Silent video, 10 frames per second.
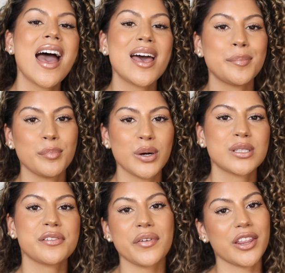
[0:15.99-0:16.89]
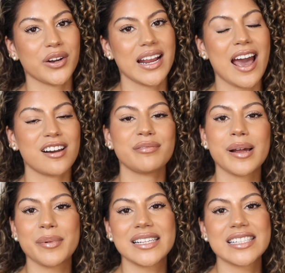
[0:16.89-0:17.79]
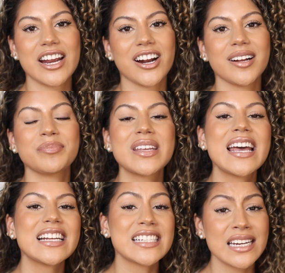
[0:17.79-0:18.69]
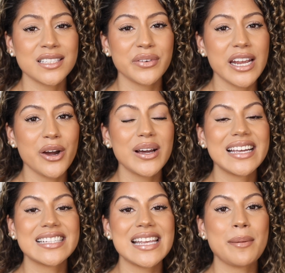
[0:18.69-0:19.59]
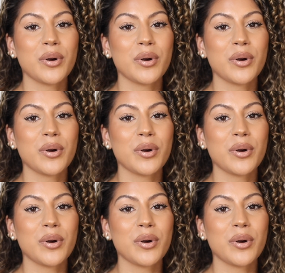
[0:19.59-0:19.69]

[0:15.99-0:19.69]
and most feathering out of my mascara. Today's video is in